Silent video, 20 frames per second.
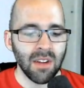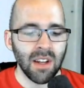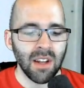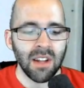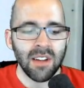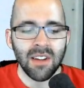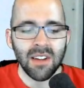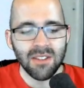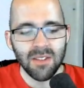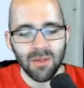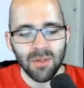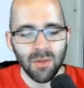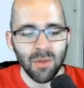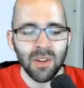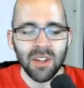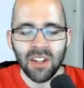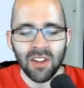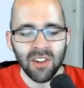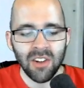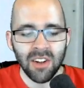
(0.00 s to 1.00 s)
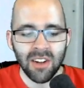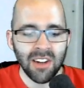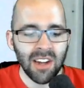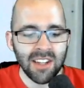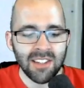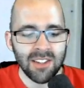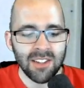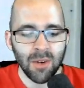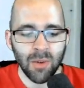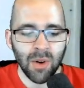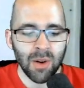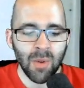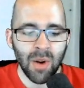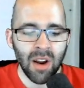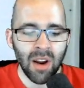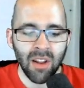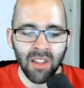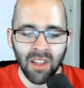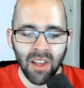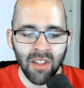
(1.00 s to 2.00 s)
it doesn't really look nicer one way
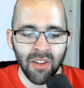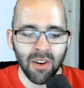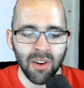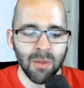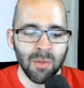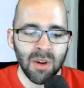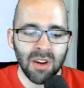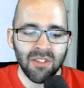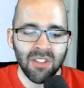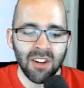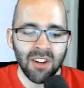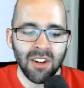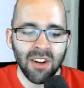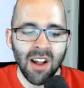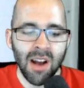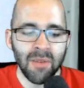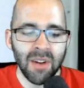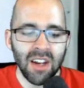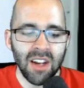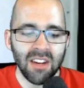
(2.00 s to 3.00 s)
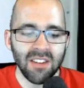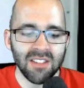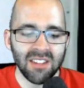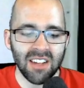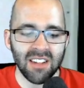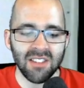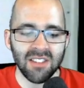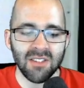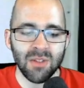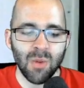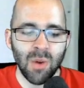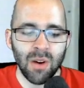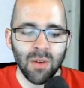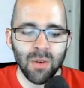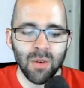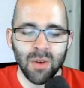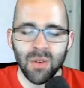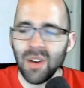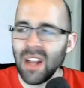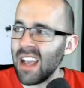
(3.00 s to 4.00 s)
or the other. But if the denominator is like a square
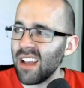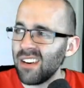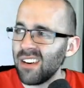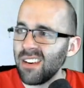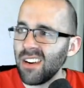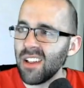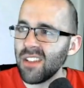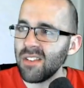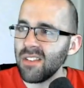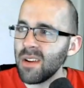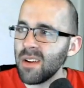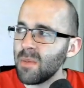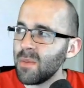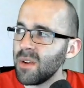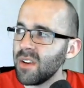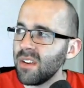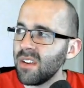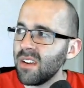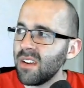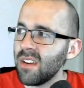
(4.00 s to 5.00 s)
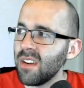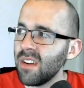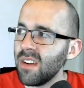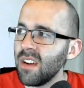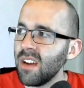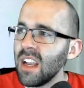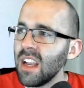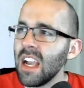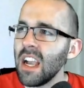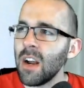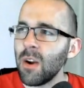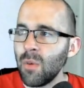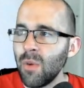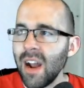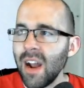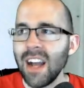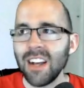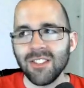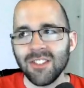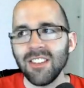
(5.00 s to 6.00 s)
root and another number,
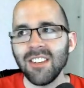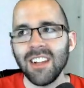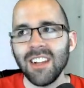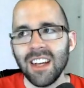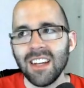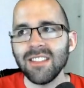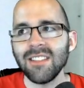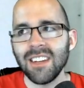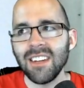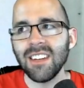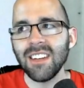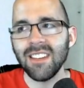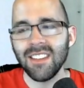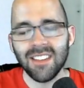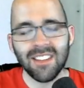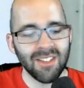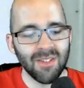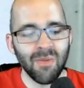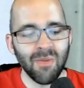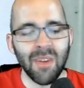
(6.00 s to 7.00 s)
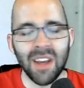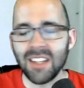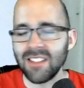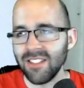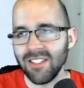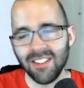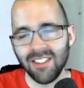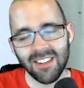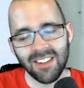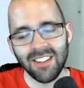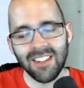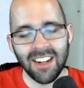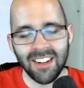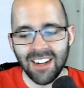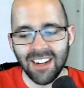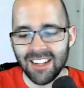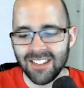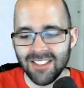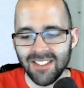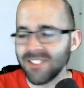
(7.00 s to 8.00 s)
rationalizing makes it look a lot
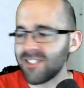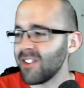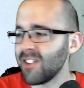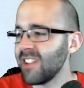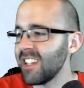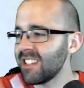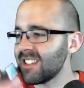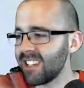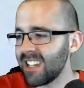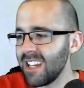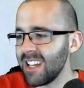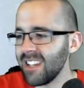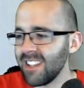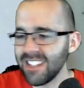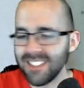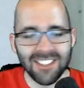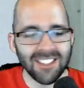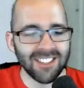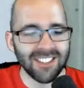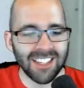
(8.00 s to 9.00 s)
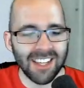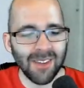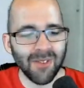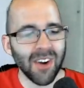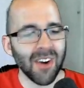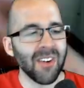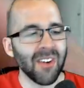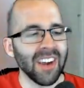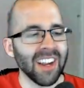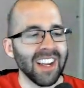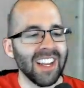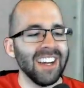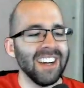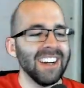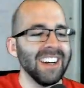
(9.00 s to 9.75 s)
nicer. So let's just keep going.